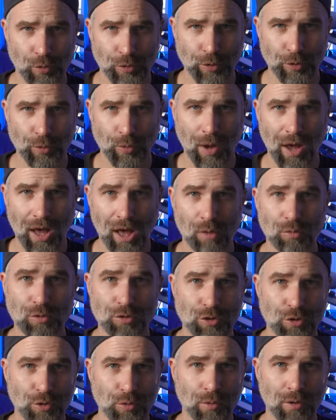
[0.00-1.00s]
you how
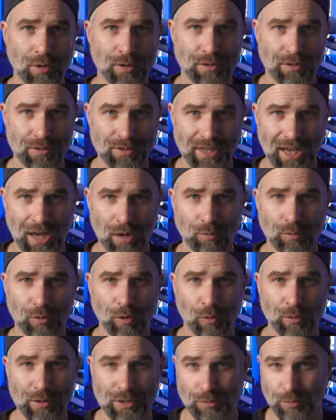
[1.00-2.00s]
to
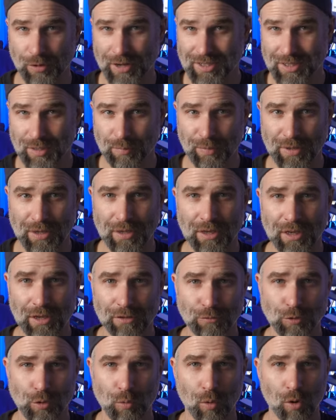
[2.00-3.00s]
download this recipe
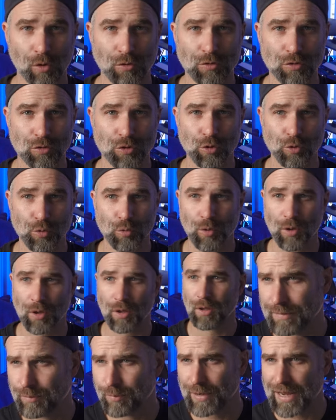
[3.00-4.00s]
if you want to uh,
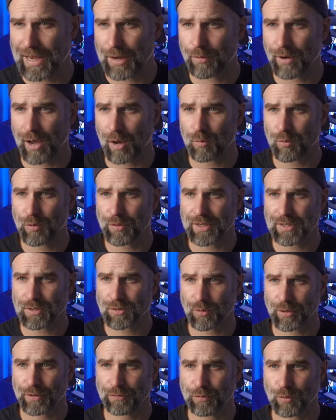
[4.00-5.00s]
play around with it,
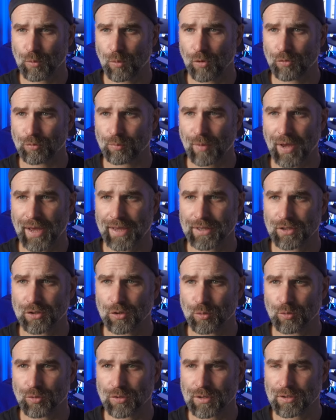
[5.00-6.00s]
or if you want my
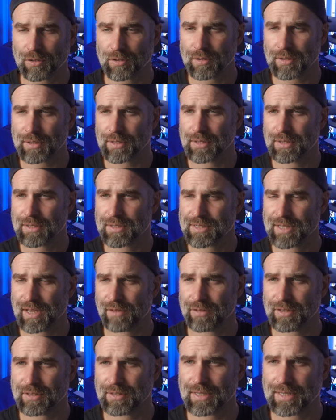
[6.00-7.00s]
Guten
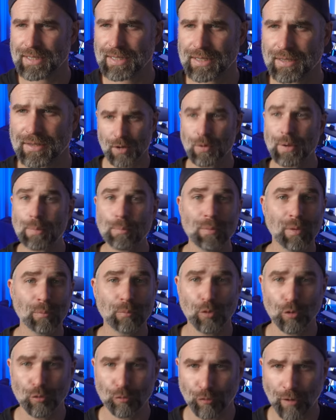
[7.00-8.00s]
seventy equipment
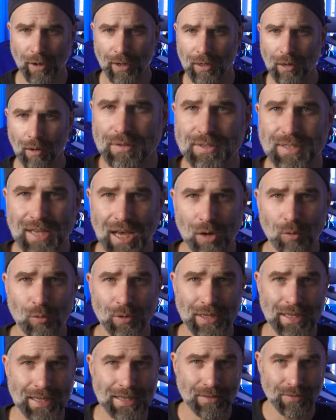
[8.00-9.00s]
profile. Down
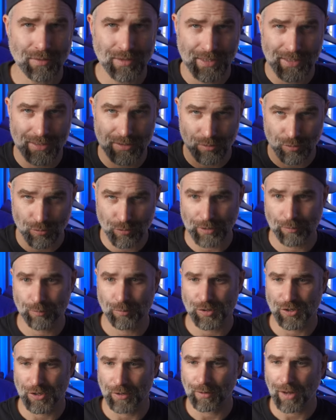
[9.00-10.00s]
in the
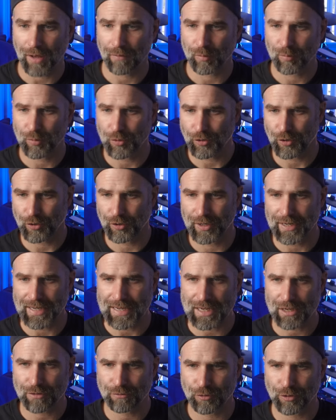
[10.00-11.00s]
description I will put a
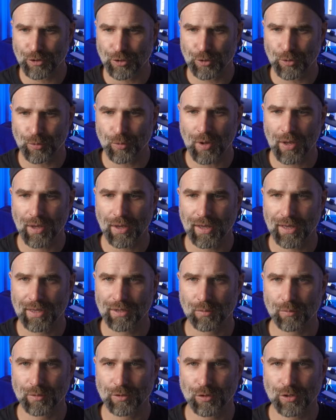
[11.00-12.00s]
link for you,
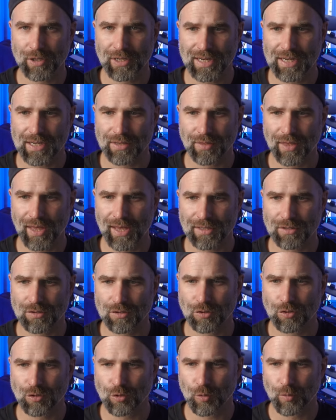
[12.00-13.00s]
and when you click that
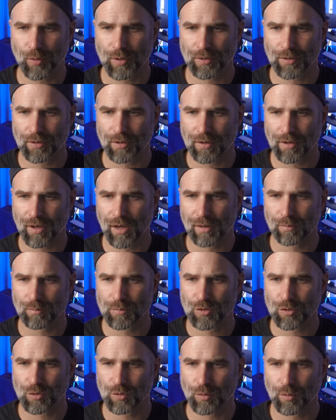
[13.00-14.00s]
you will come
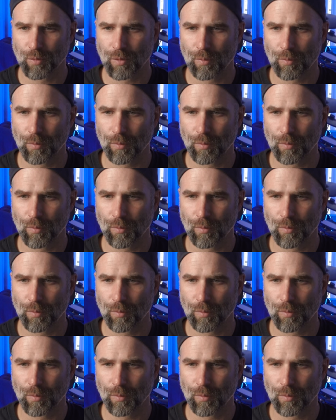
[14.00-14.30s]
to